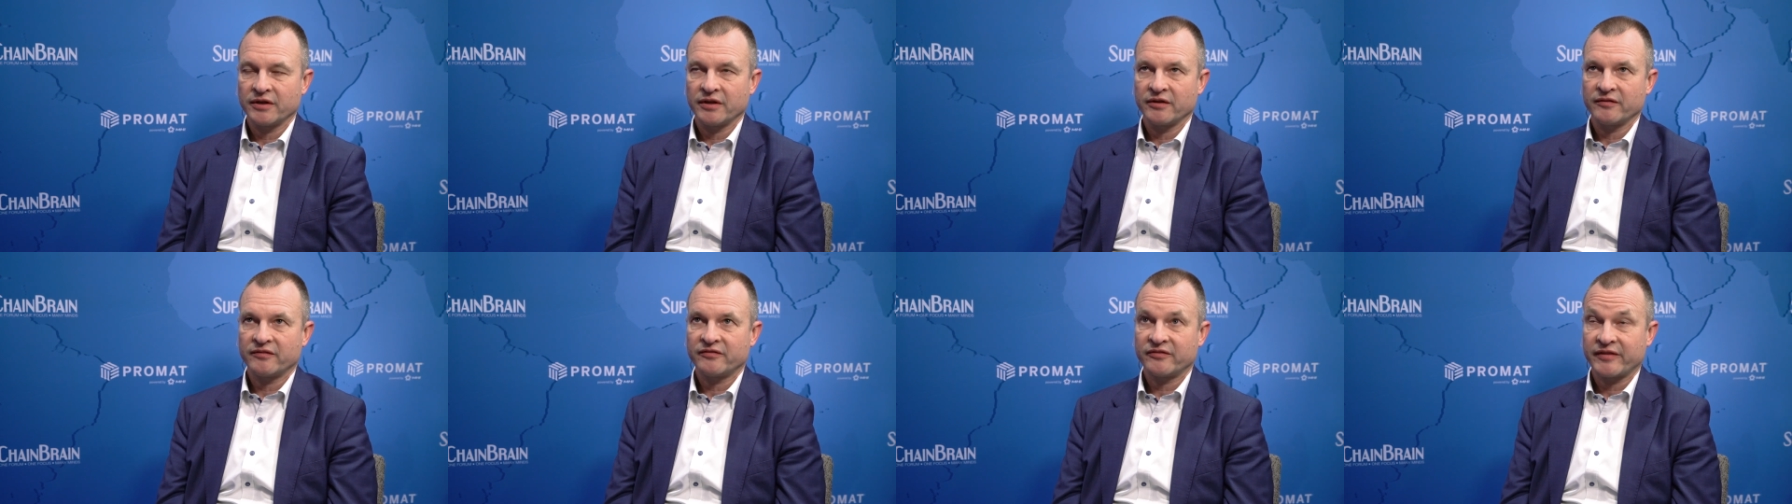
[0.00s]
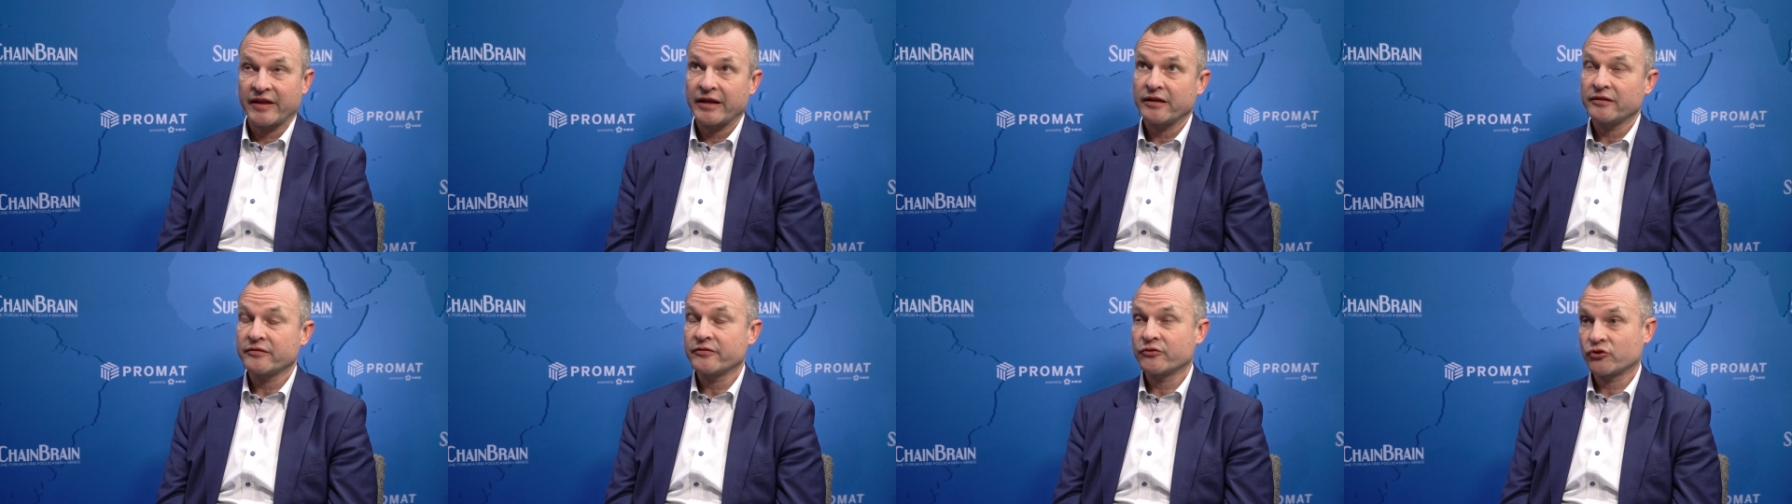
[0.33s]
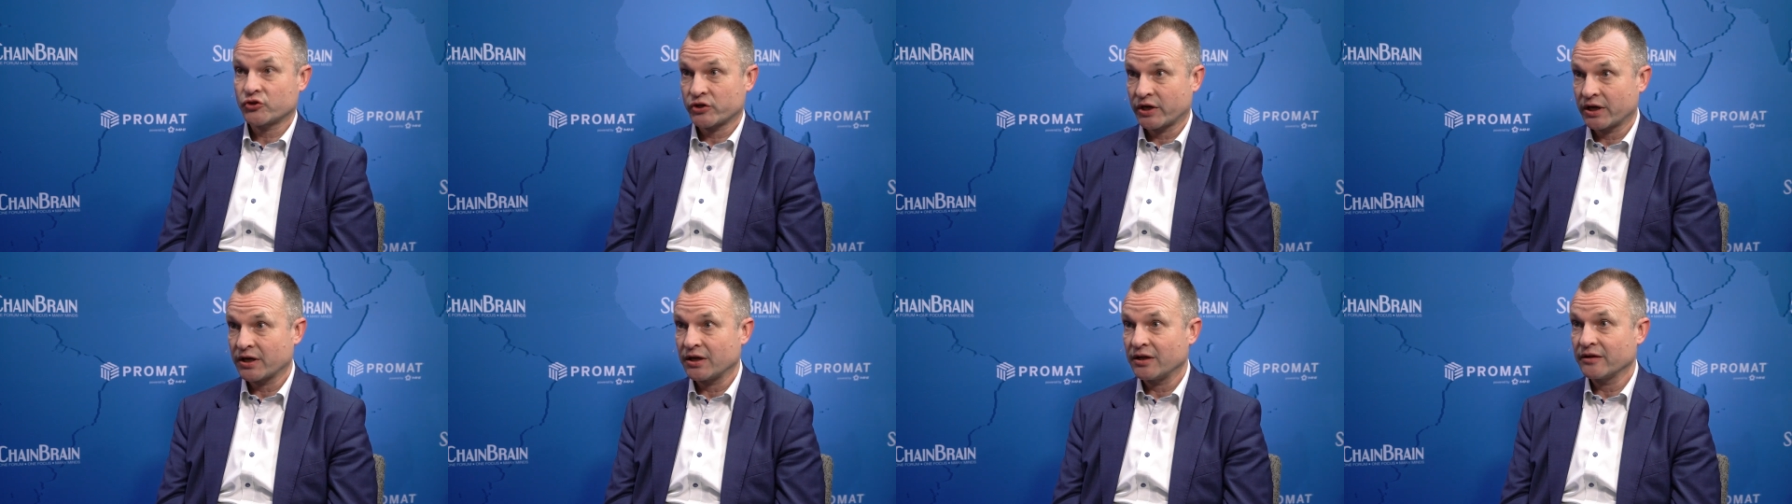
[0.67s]
sales
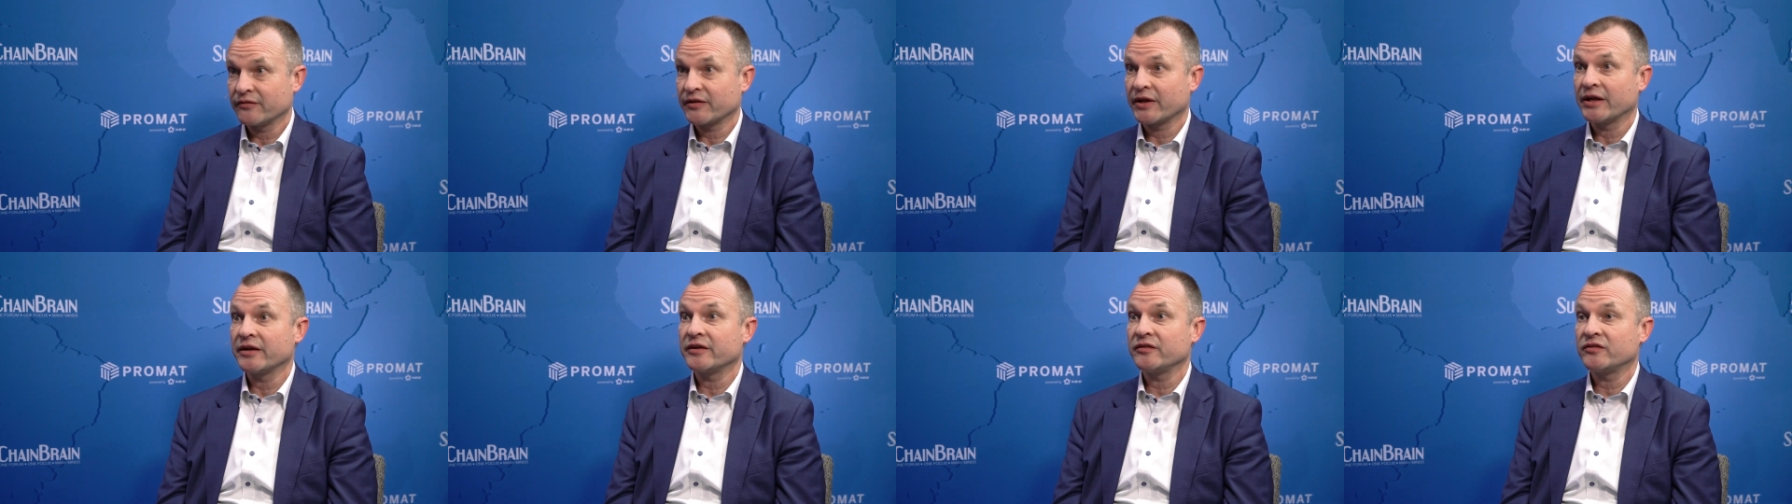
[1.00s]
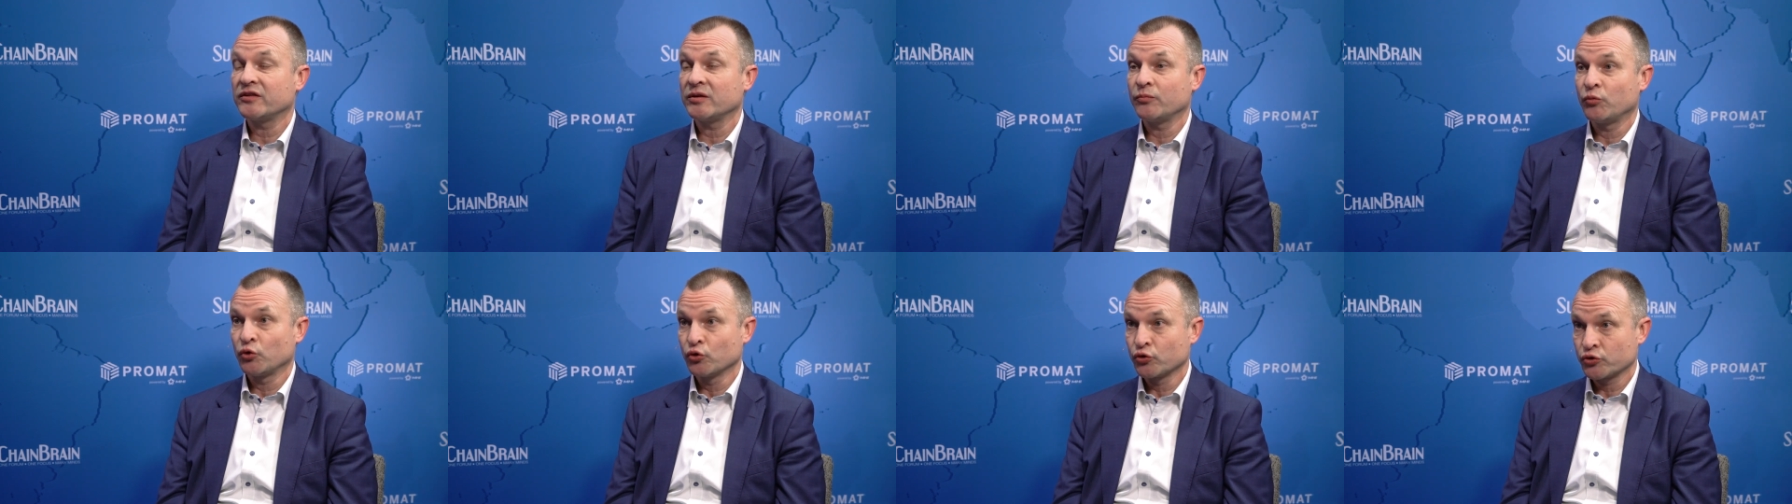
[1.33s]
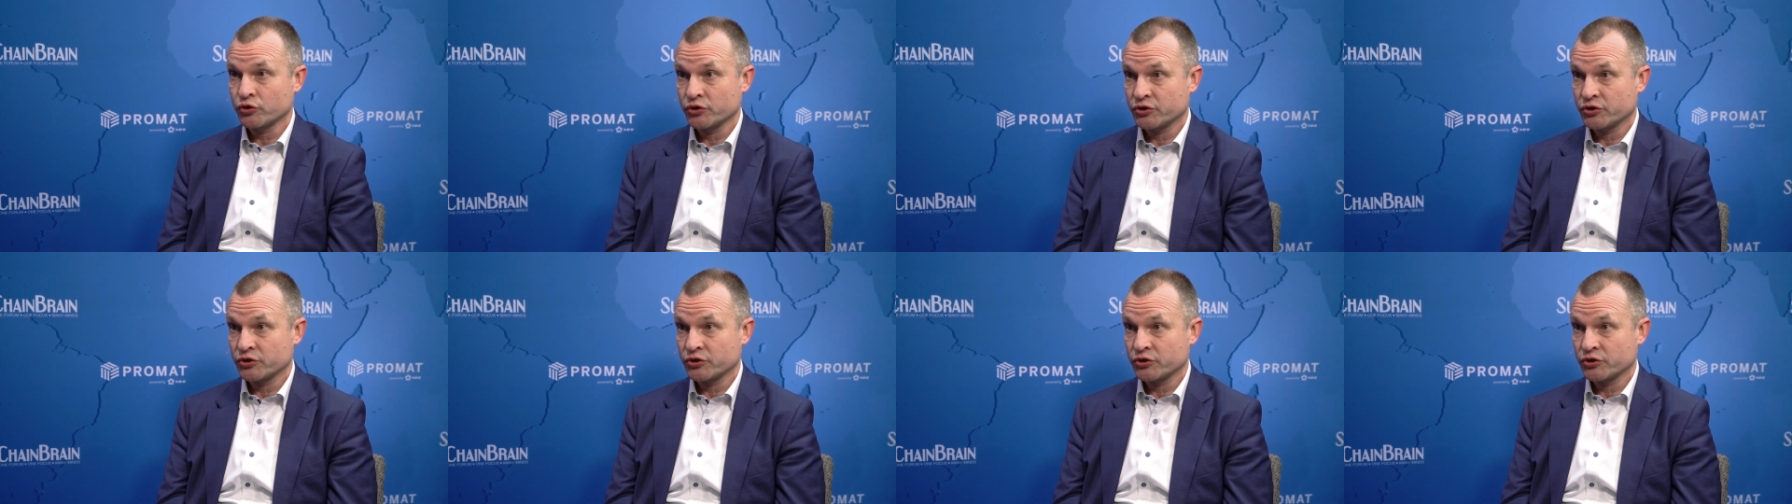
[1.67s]
channels and distribution